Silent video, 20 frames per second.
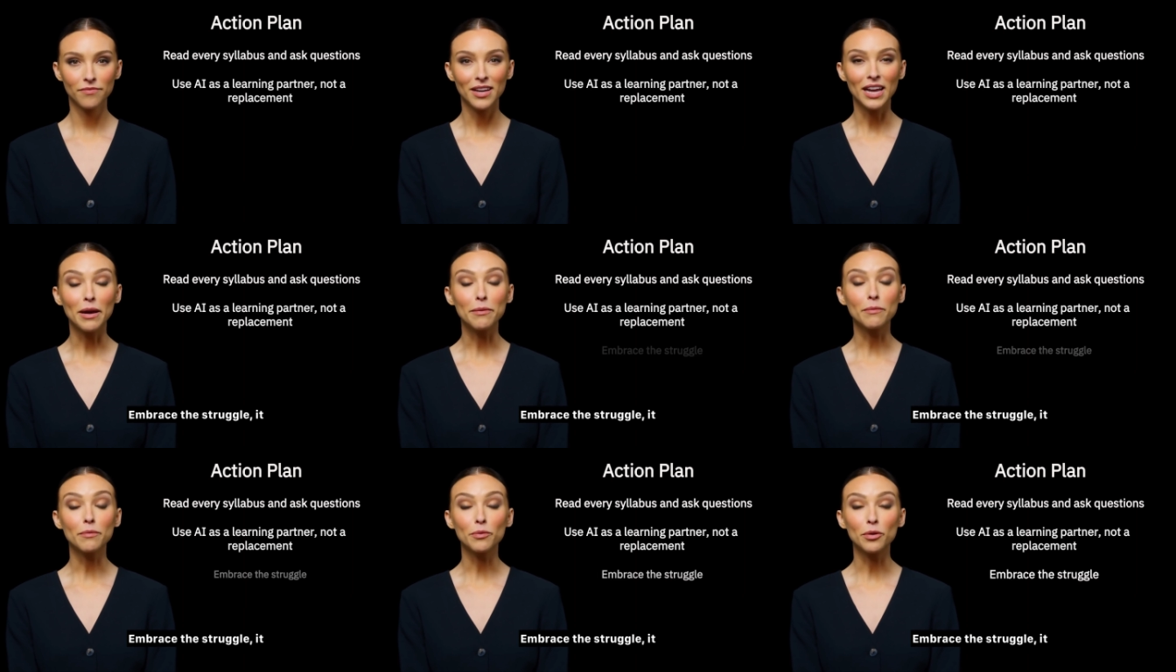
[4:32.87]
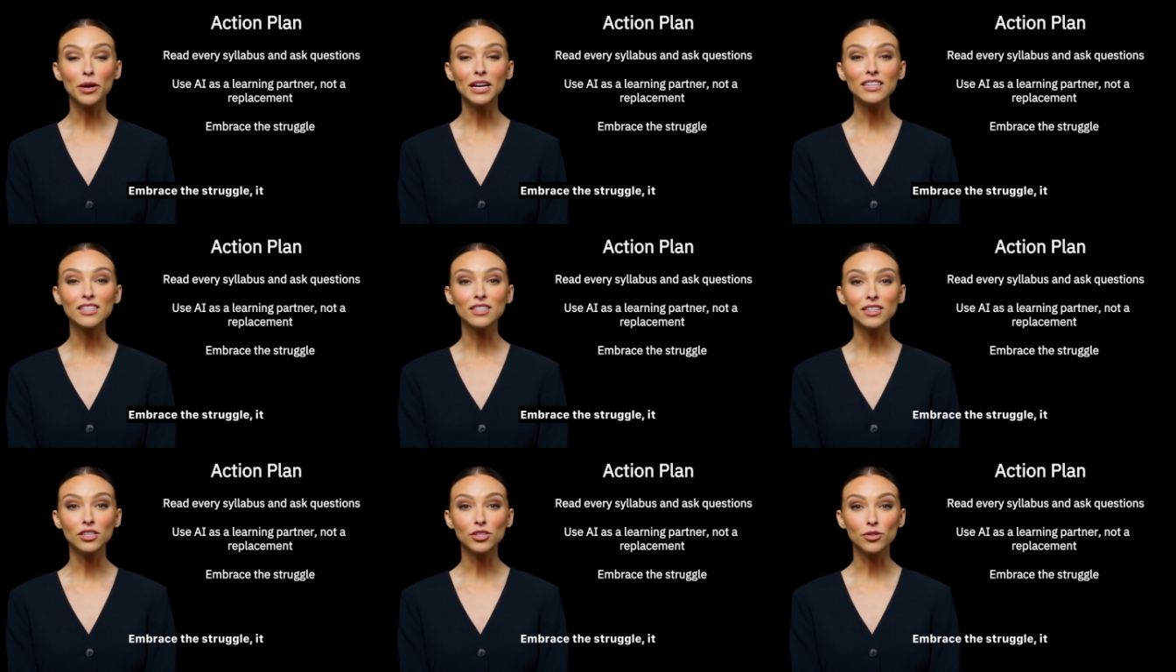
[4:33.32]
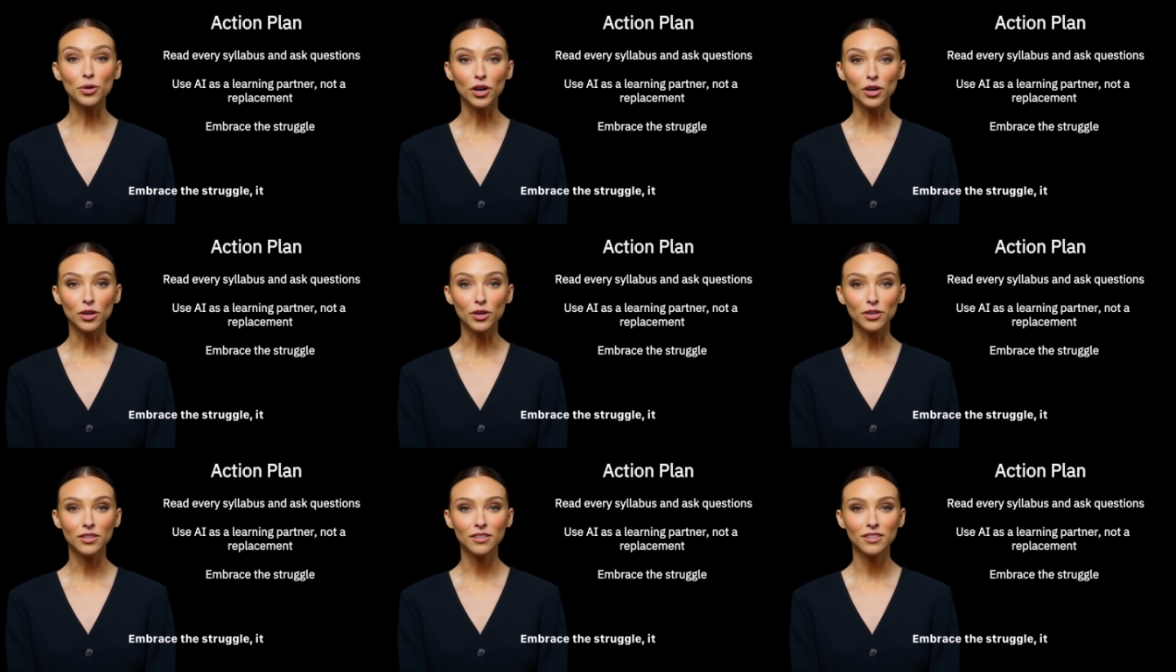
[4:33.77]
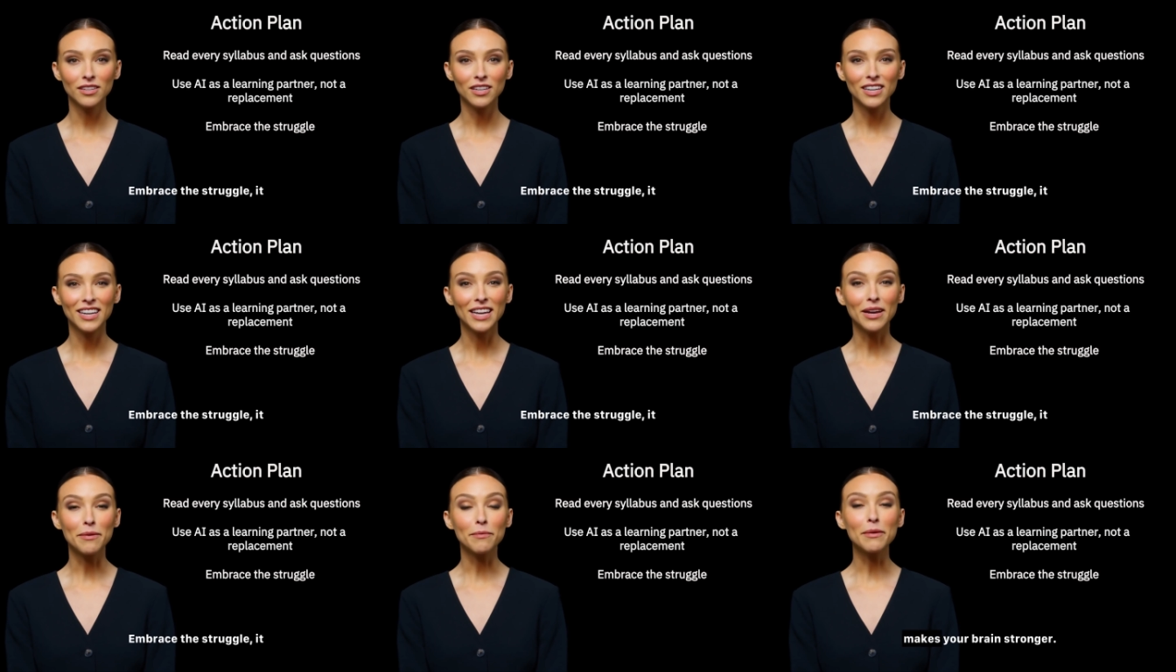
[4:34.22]
Embrace the struggle.
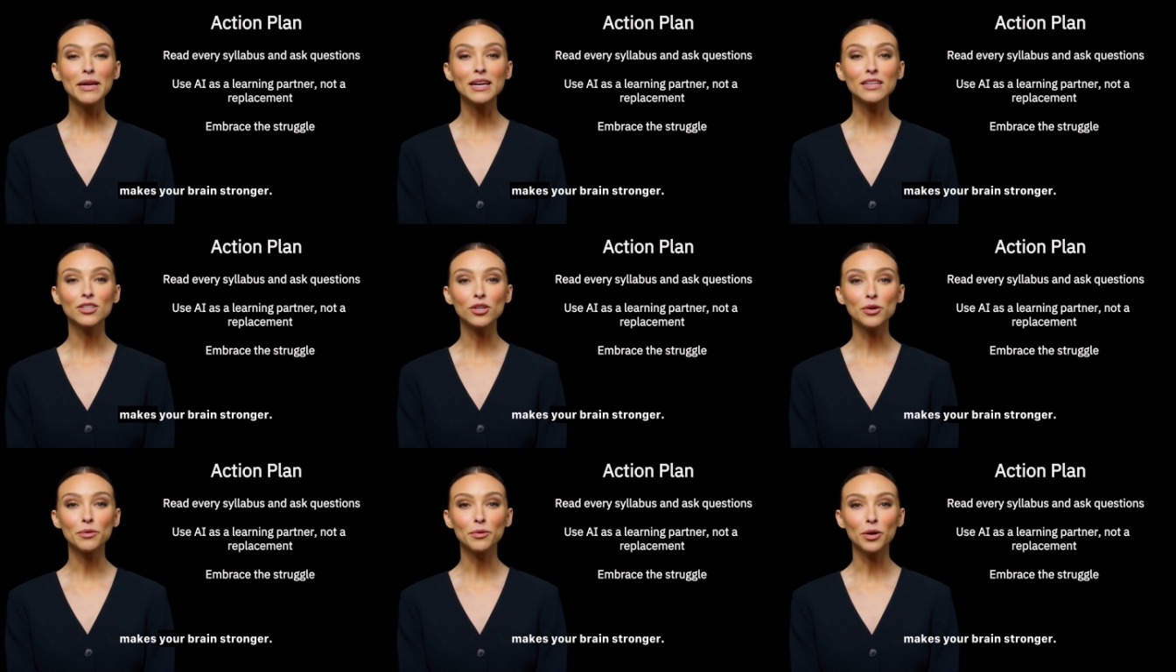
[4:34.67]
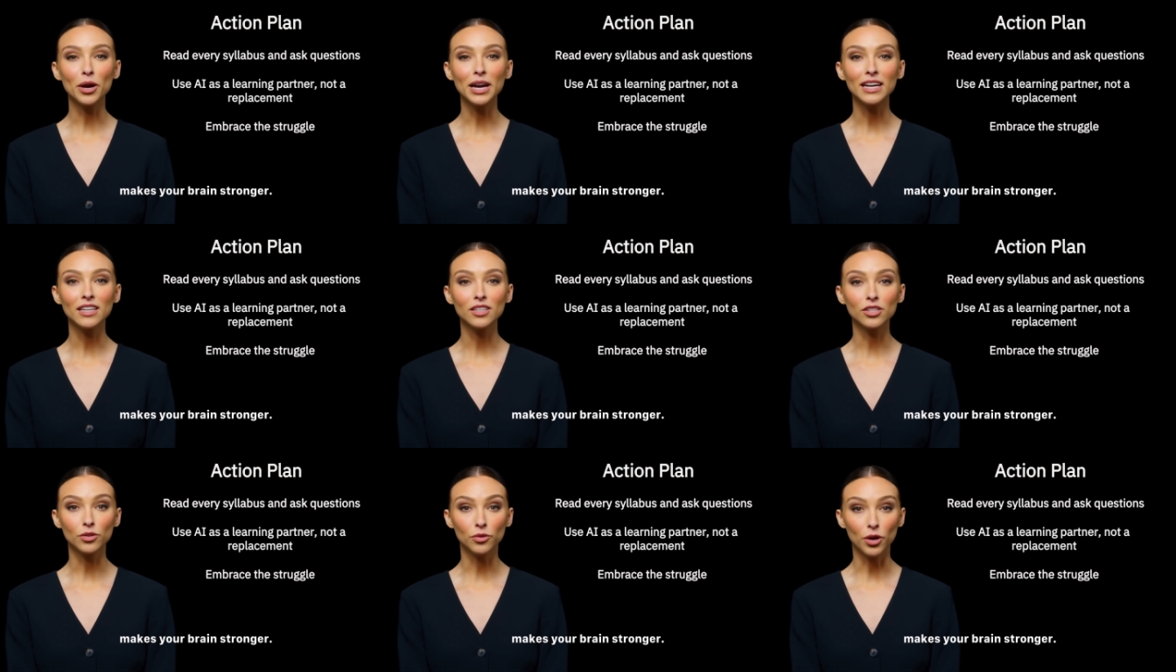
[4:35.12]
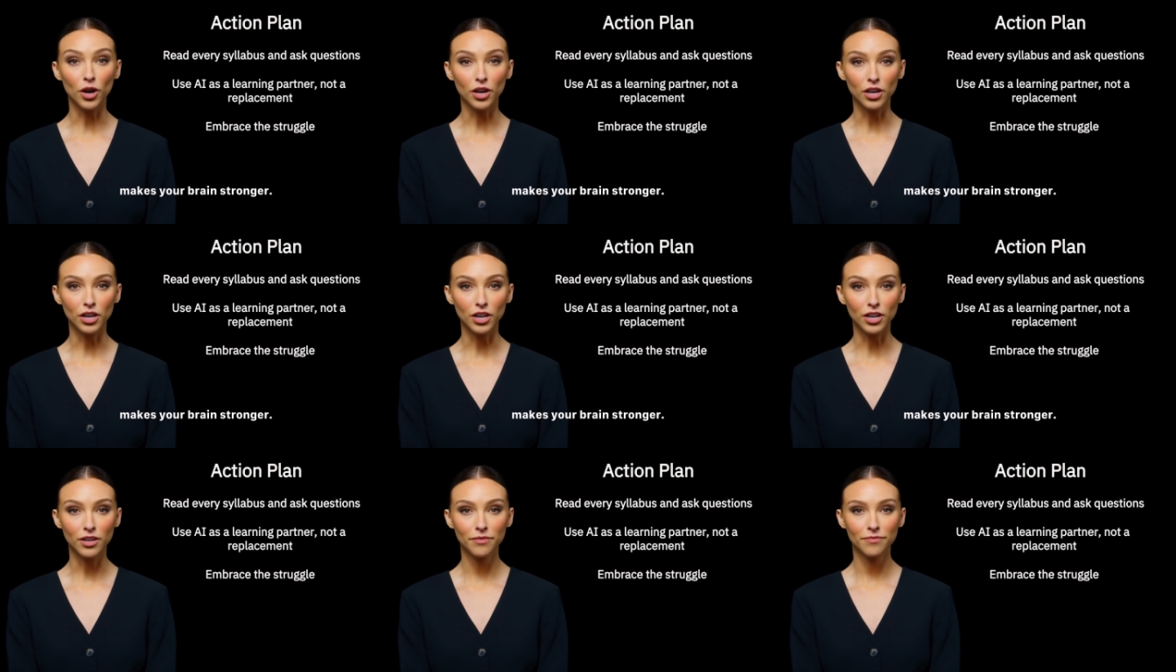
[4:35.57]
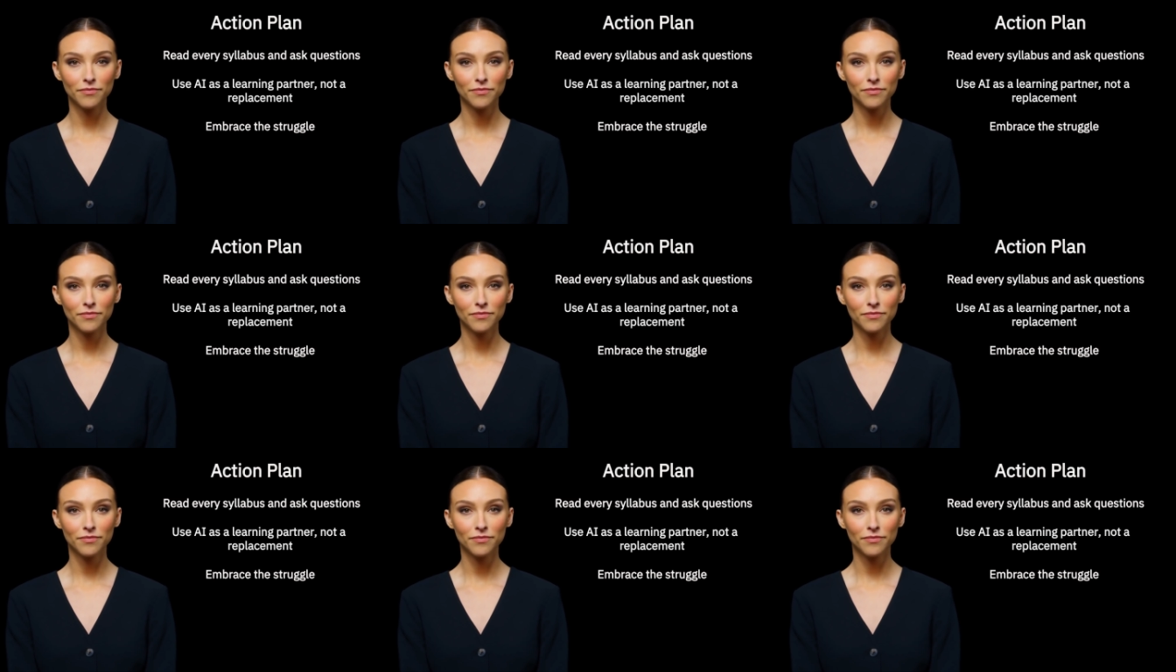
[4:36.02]
It makes your brain stronger.